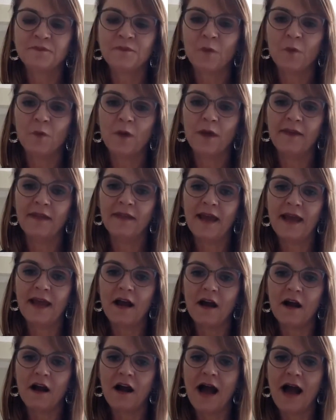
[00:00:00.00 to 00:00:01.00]
when they
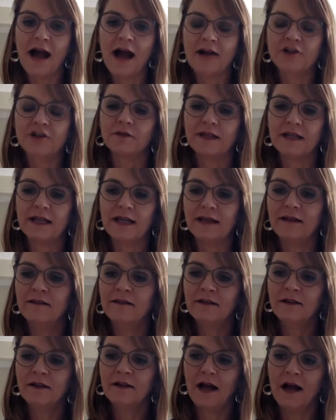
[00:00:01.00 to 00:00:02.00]
are actually
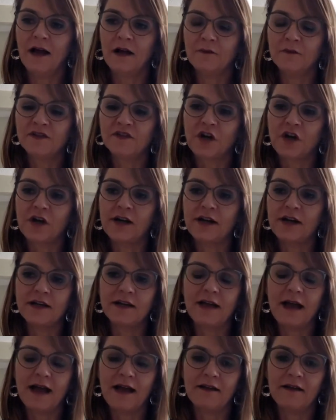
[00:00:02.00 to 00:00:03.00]
um, starting
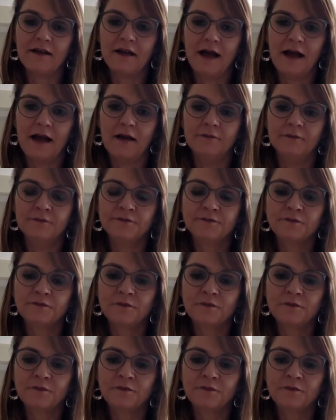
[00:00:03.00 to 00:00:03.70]
to um,